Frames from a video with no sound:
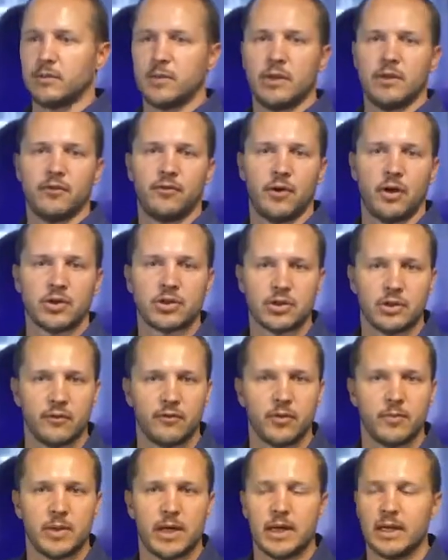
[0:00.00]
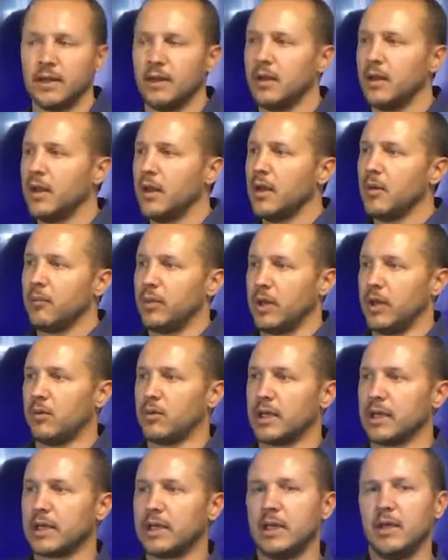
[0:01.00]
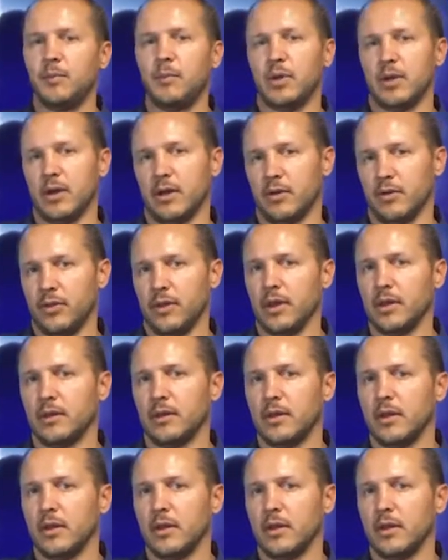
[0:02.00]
and the function of your body, but I want to keep you healthy.